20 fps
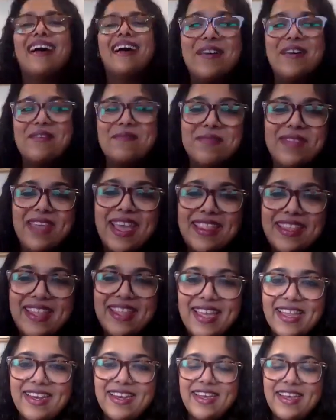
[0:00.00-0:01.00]
And
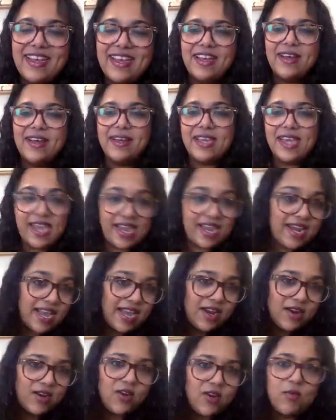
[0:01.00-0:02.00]
then Kay and
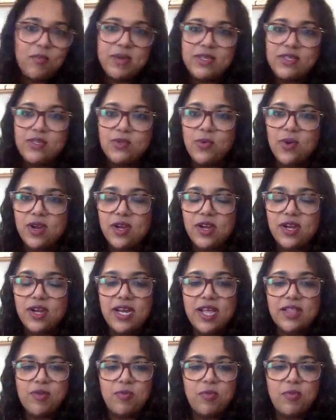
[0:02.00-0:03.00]
I are hoping to work on
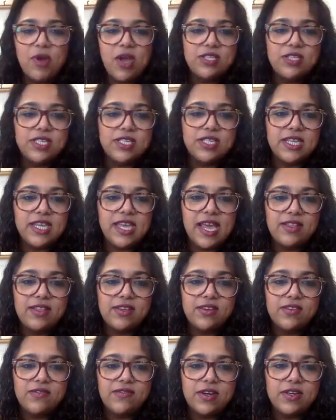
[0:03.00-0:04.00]
another project
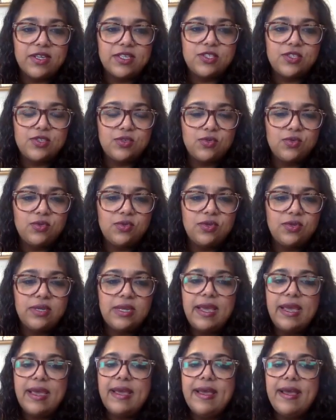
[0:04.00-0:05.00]
together very soon.
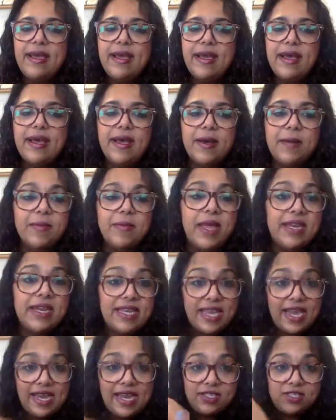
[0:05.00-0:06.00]

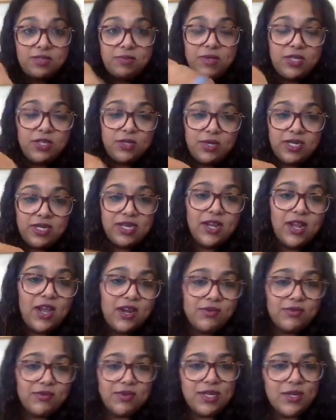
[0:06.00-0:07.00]
And Kay has been doing a
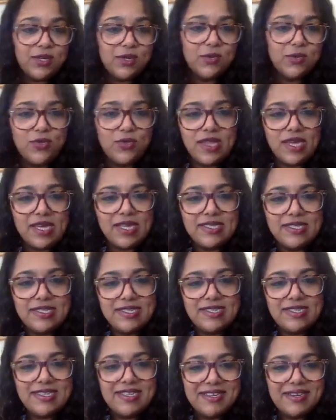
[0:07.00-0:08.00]
lot of really cool things.
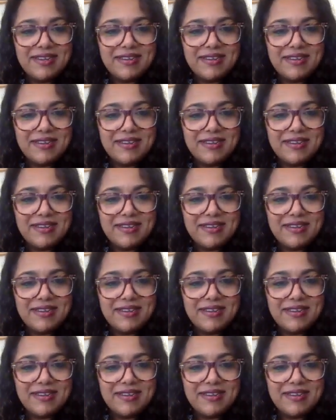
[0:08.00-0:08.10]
